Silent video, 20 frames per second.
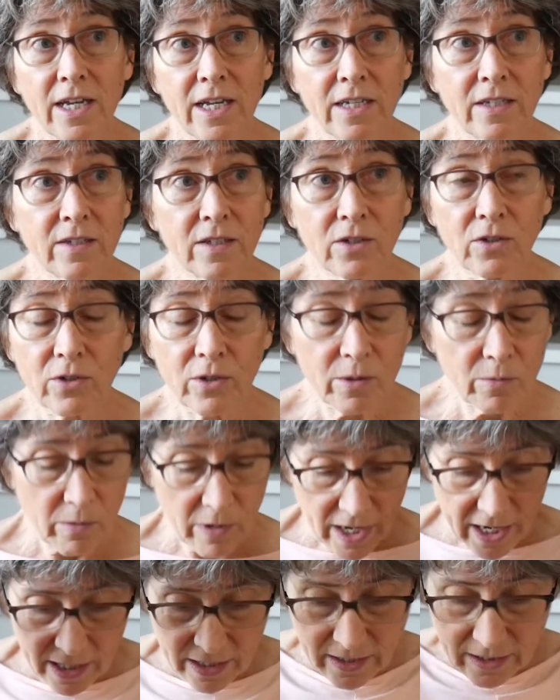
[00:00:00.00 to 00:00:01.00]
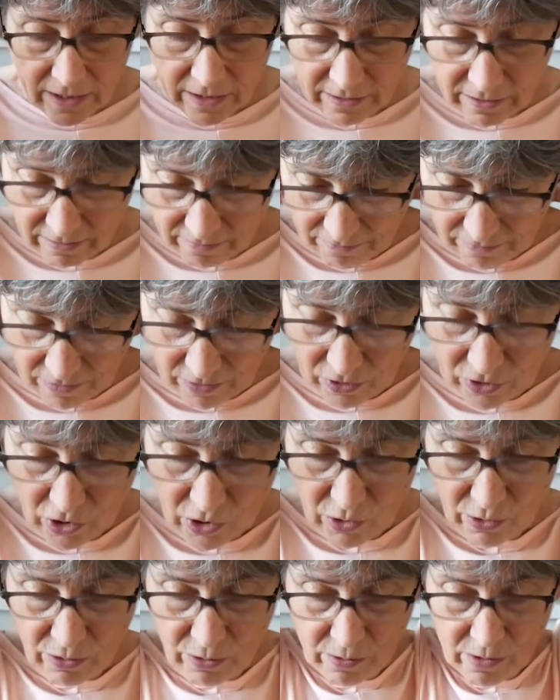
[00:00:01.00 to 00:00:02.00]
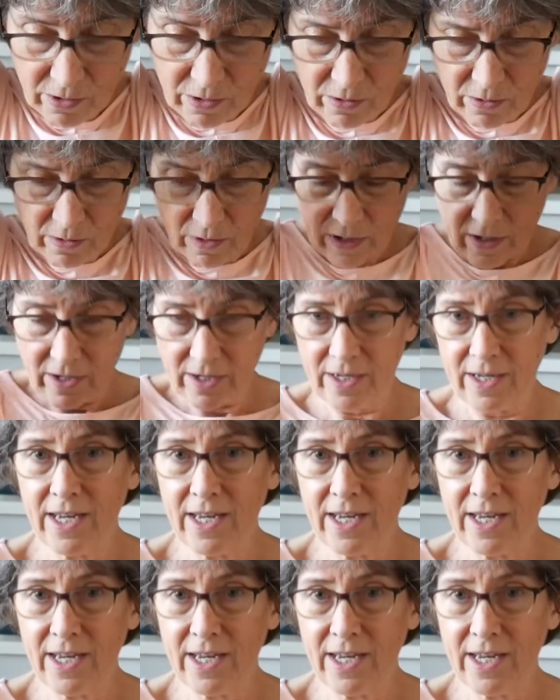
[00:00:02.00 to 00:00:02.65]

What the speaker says: is a good way to go through